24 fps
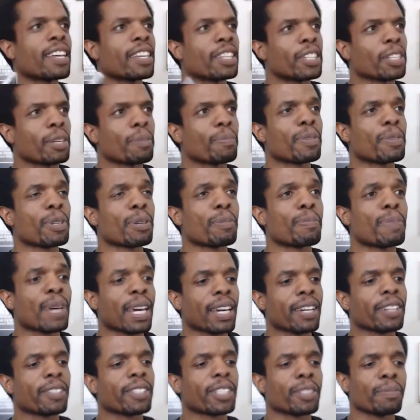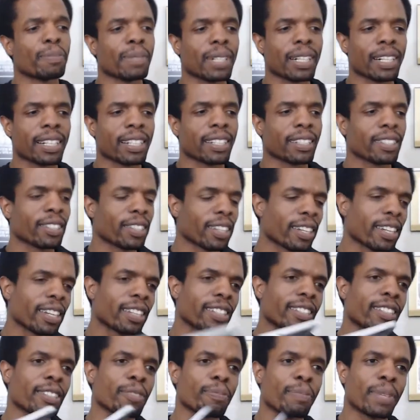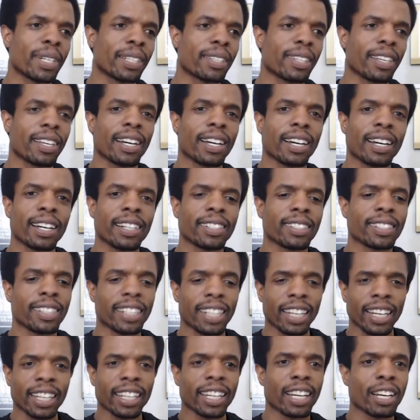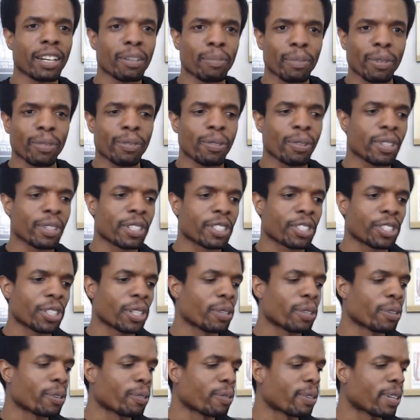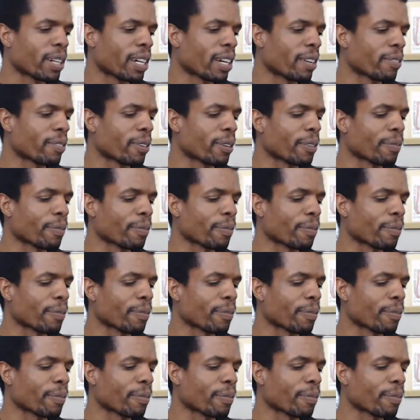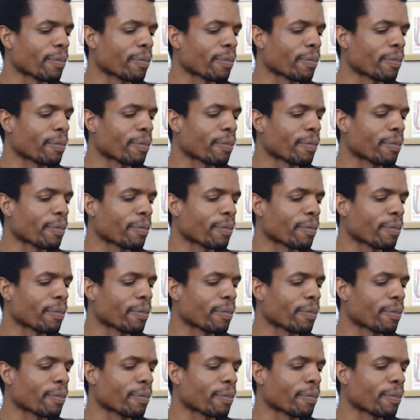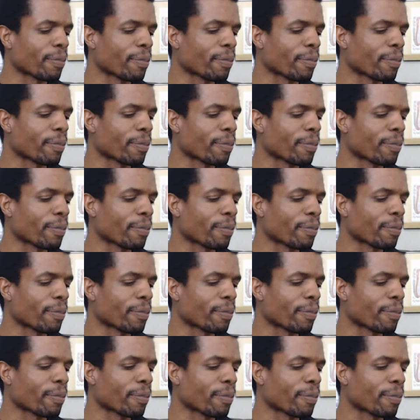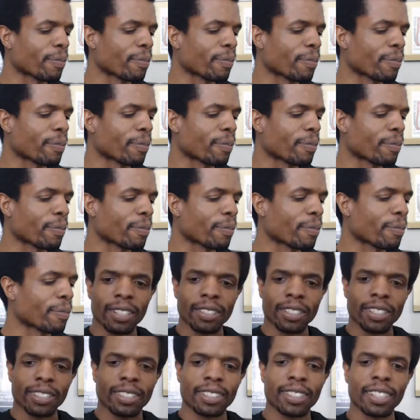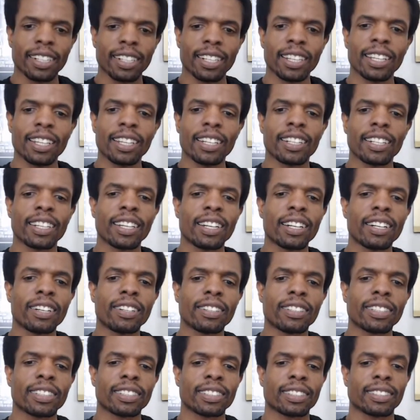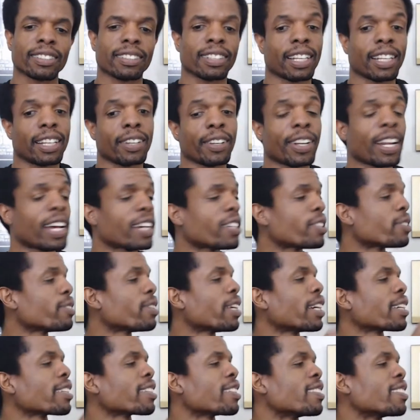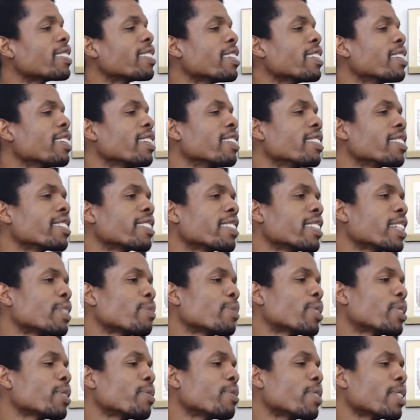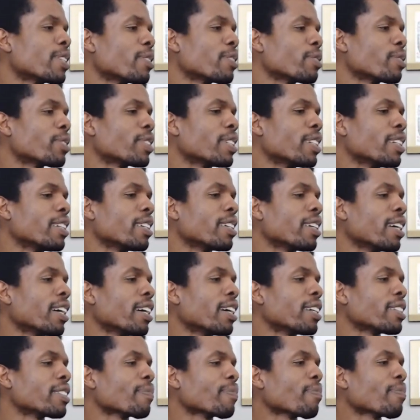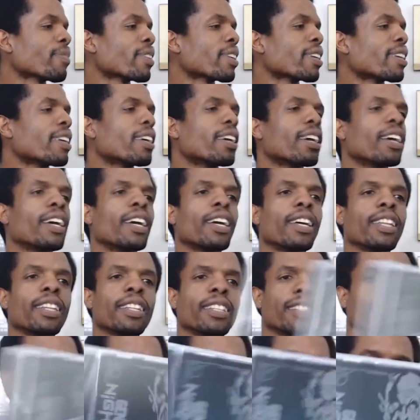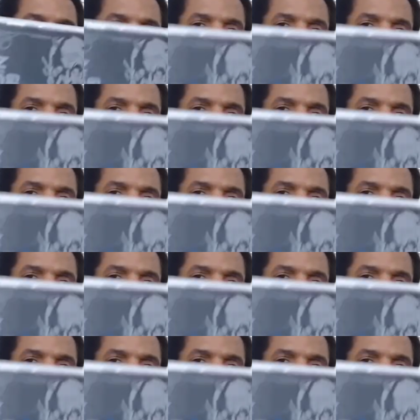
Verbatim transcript: you you pay some money, you get to meet the guys, hang out before the show or whatever, and they send you like a bunch of stuff, right? So there's a CD in here, and I do like the CDs because I'm still one of those CD guys. This is